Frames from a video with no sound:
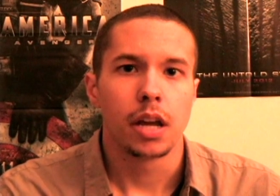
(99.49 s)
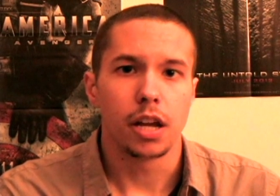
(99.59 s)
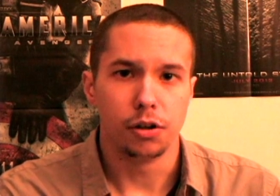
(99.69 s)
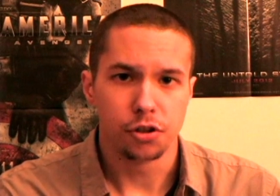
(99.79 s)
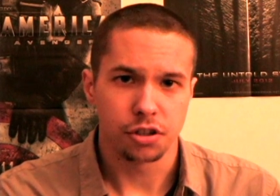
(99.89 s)

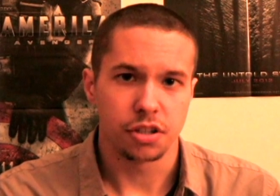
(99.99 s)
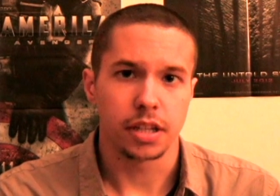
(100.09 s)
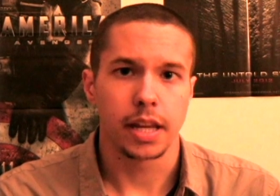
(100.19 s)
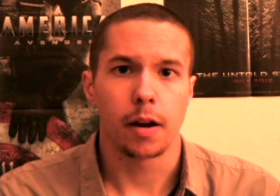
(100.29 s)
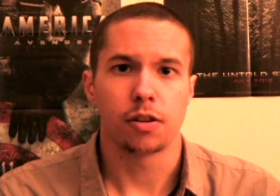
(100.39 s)
introduce us to
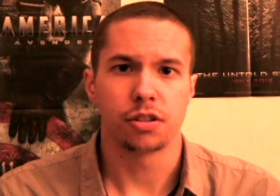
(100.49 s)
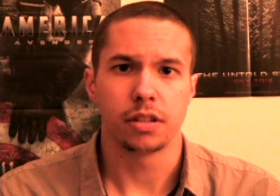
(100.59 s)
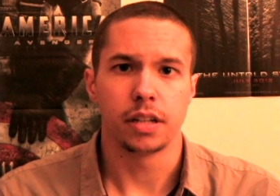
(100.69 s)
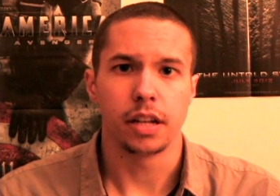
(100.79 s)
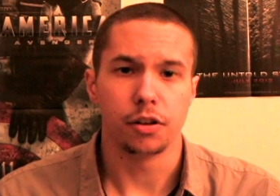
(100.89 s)
the characters
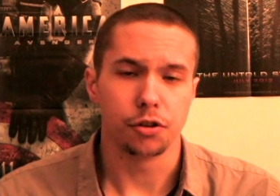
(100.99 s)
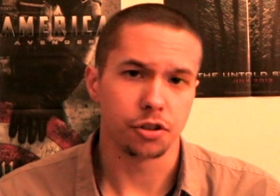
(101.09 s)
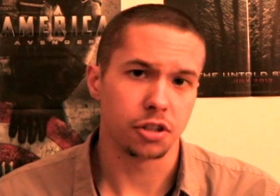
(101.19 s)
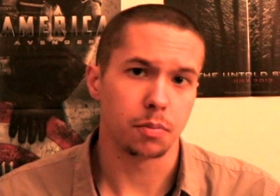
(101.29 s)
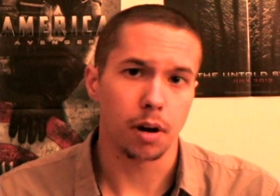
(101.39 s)
and then introduce
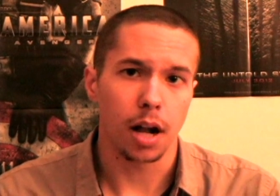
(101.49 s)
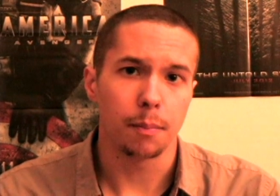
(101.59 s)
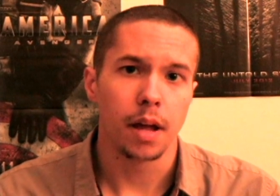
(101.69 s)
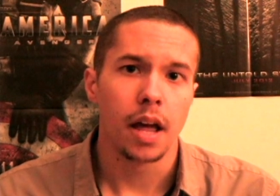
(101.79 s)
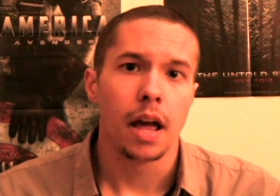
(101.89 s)
us to the
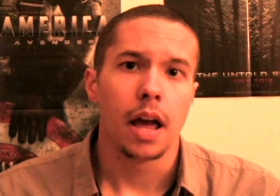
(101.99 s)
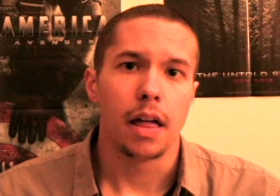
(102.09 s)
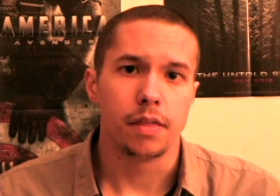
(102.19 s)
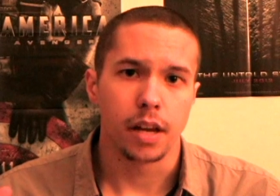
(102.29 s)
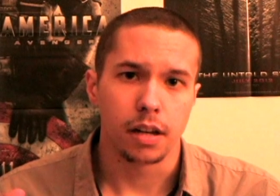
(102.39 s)
problem,
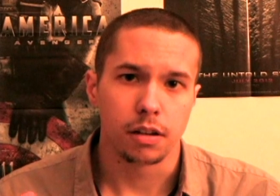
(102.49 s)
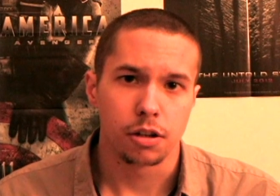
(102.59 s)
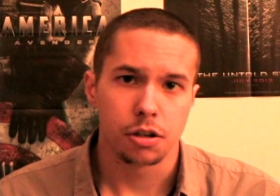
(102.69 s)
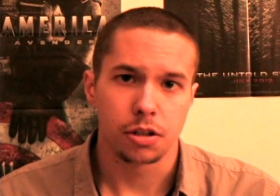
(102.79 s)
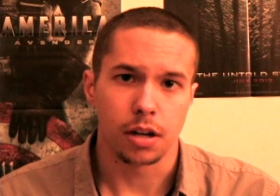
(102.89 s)
and then
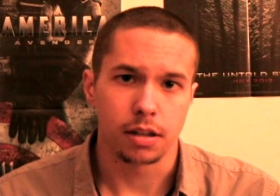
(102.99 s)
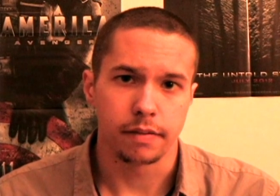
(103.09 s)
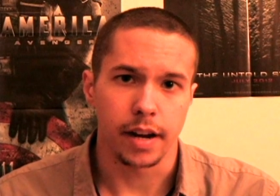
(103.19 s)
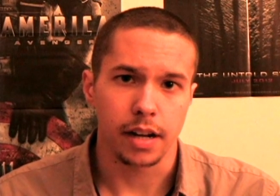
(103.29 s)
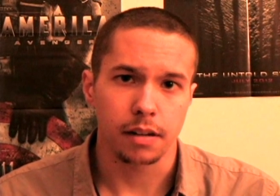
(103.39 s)
start the
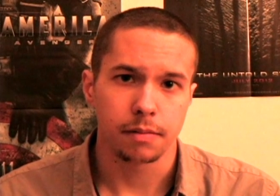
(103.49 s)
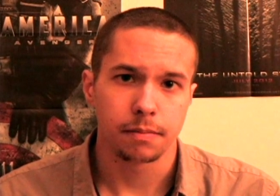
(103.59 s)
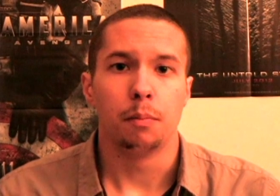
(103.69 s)
fighting.